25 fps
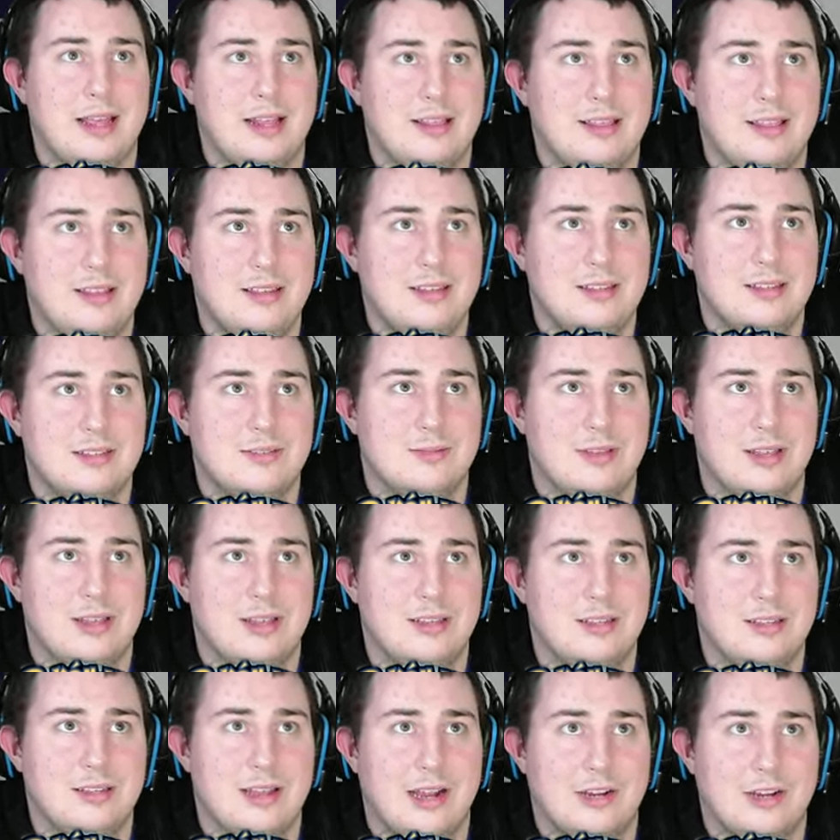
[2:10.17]
this is this
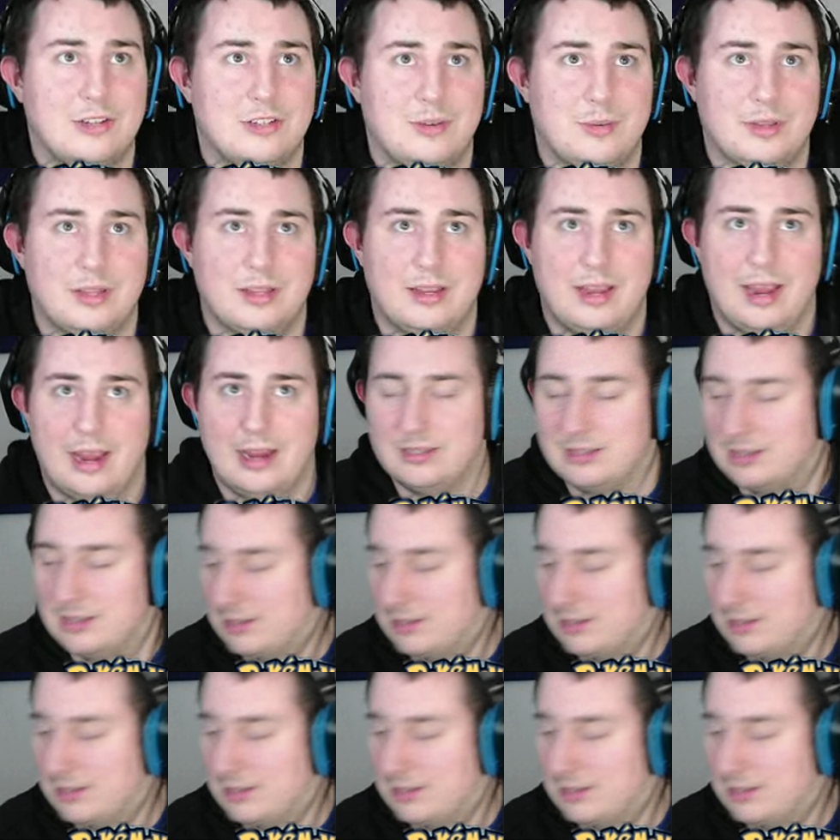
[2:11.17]
is actually what the case is.